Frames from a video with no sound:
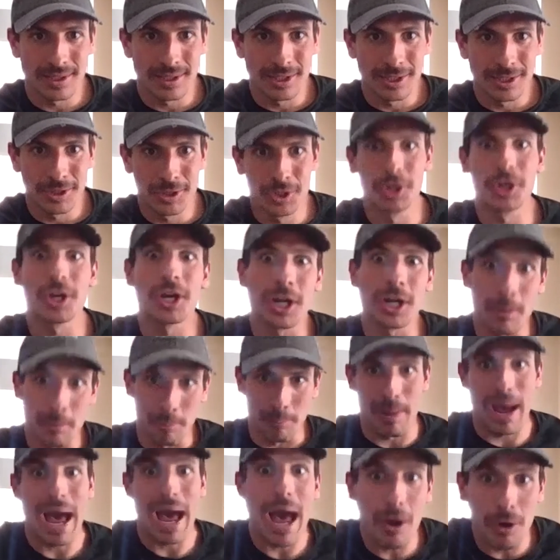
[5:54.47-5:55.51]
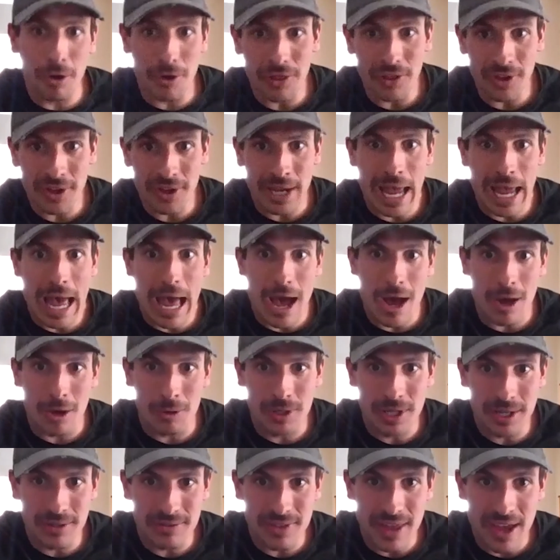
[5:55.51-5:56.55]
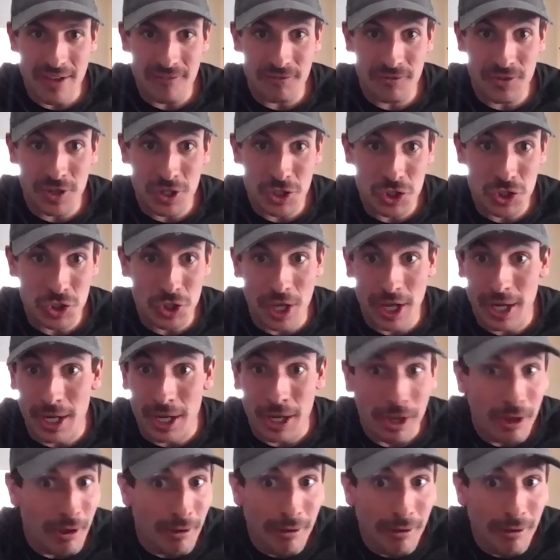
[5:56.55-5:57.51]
you're going to bow to the cow, give that fish like,